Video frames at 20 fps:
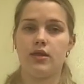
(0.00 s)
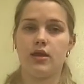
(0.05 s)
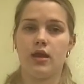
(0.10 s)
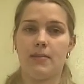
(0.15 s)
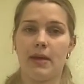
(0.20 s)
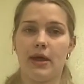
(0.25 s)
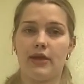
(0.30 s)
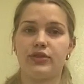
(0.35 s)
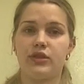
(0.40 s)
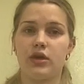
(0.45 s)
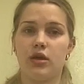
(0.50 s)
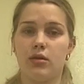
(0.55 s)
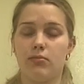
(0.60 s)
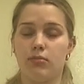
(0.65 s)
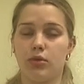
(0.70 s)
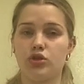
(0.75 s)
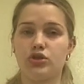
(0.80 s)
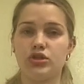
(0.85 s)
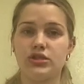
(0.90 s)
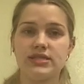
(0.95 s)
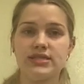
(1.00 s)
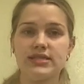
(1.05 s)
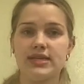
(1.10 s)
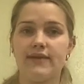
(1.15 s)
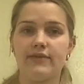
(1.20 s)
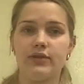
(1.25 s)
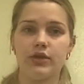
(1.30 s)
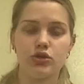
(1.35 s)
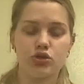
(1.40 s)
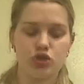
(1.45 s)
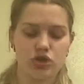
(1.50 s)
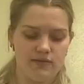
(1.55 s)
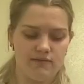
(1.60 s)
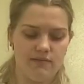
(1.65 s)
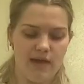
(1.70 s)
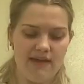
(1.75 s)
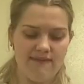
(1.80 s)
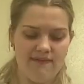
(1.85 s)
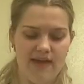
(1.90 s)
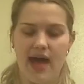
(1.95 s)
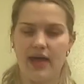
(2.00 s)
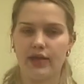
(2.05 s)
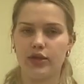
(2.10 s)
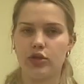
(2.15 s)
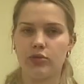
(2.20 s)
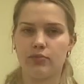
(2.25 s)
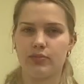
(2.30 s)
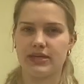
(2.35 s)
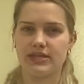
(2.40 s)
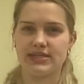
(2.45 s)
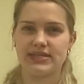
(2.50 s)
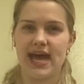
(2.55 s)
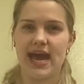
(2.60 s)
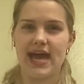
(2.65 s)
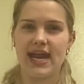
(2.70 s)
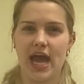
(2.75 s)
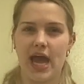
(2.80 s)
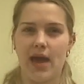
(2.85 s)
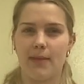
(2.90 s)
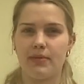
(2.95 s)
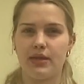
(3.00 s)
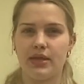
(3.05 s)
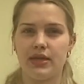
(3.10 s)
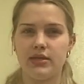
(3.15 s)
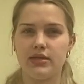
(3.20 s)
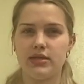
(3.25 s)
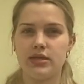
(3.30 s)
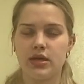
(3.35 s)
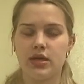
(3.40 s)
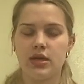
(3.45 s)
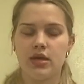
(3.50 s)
about the emergence and evolution of my value, because that happened